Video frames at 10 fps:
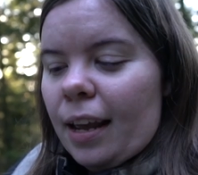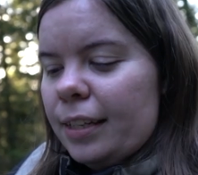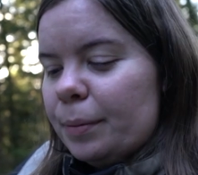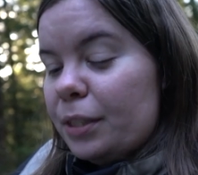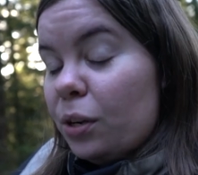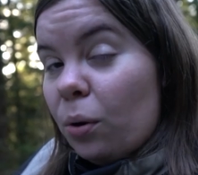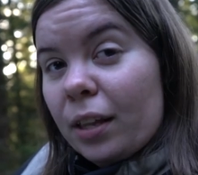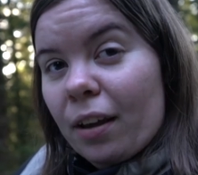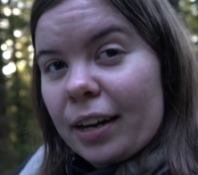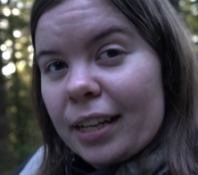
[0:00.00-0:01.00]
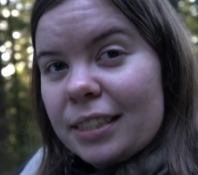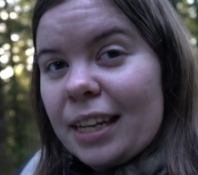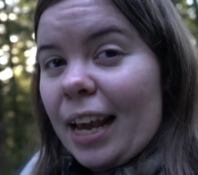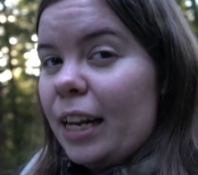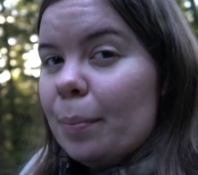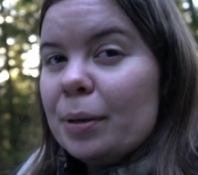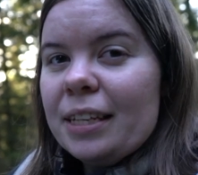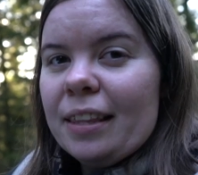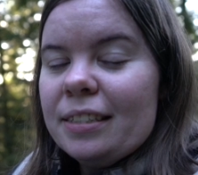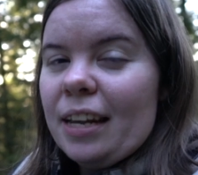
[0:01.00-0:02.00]
And to be totally honest,
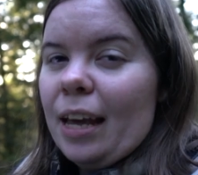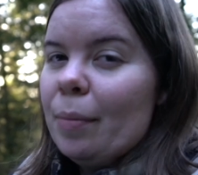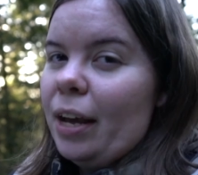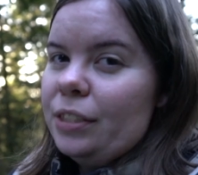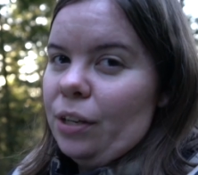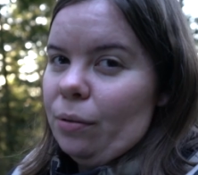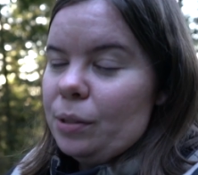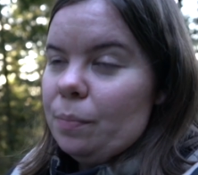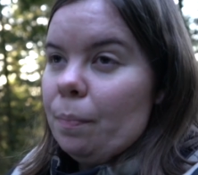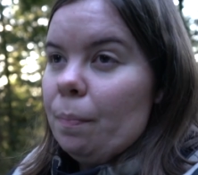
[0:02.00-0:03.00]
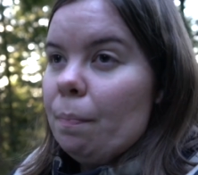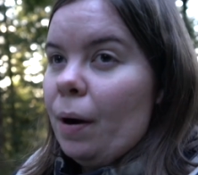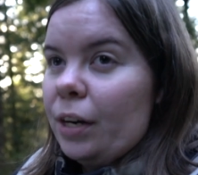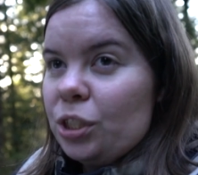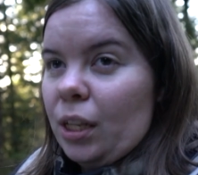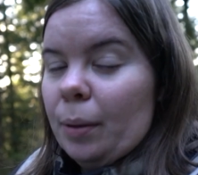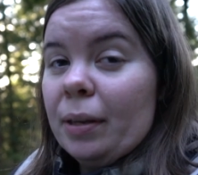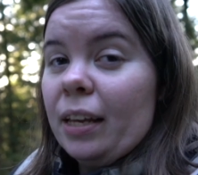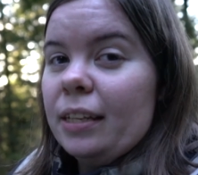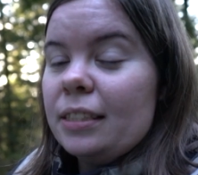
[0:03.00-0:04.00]
80% of the time I don't. Partially
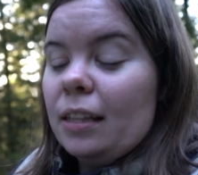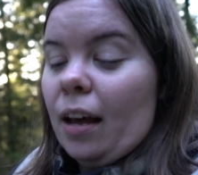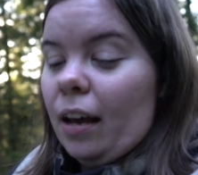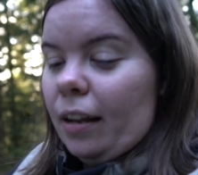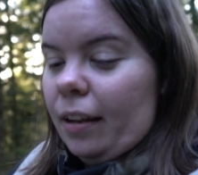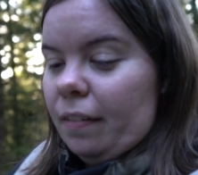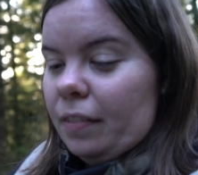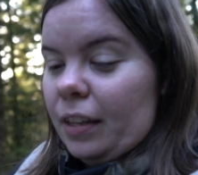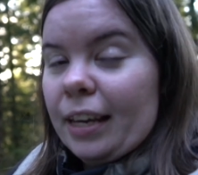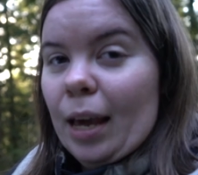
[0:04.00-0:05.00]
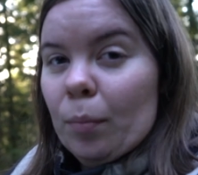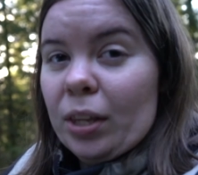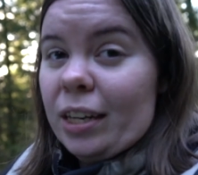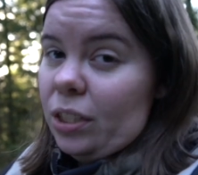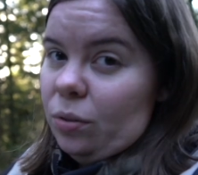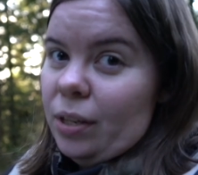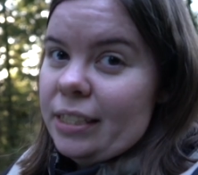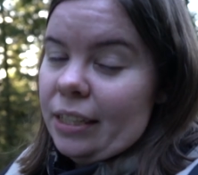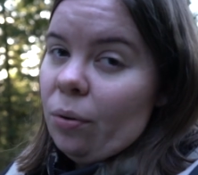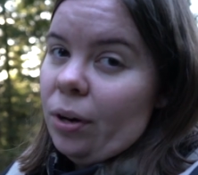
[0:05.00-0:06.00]
because a lot of the camping that I do
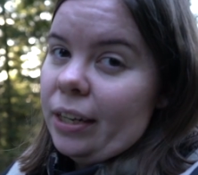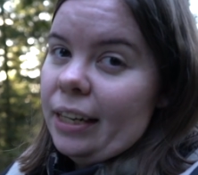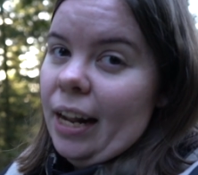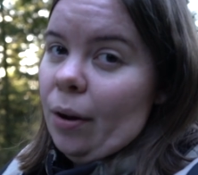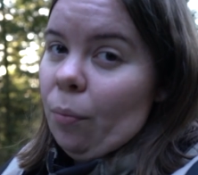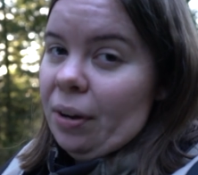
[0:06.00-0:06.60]
is in Oregon and